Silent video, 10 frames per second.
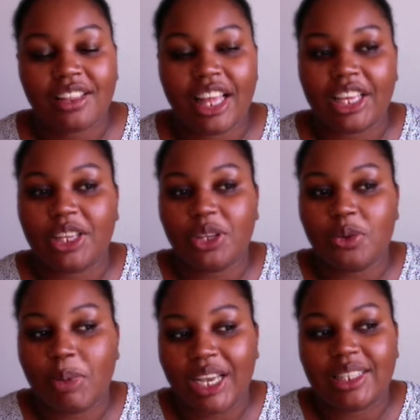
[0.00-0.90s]
Like, you
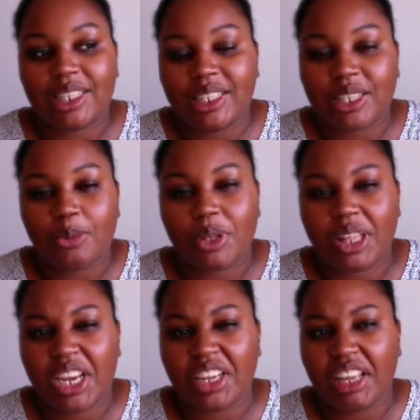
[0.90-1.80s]
might see something
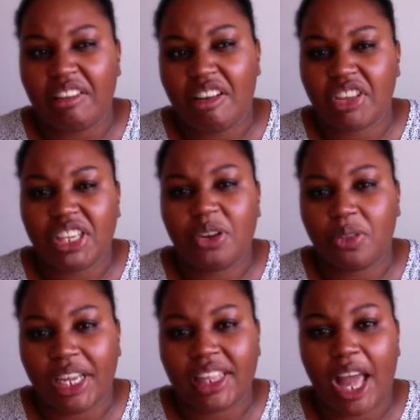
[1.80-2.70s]
that you're like, oh, I really don't
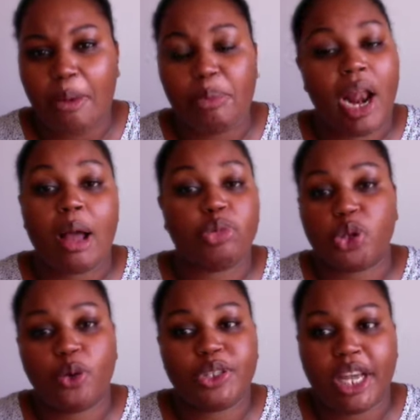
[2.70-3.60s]
like that, but I'm
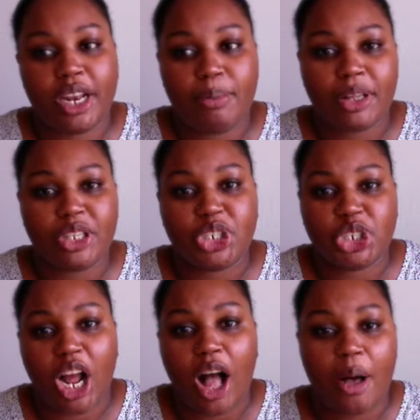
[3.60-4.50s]
so excited about this
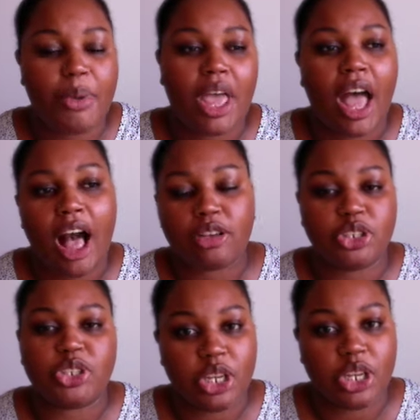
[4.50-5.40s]
job, I'll
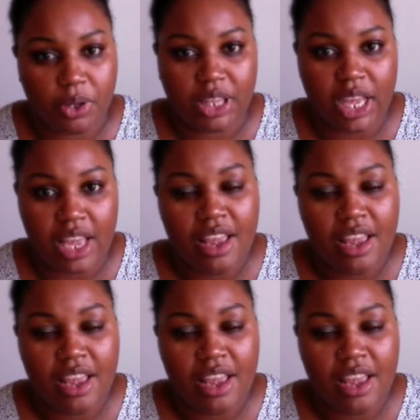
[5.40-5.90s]
just deal with it.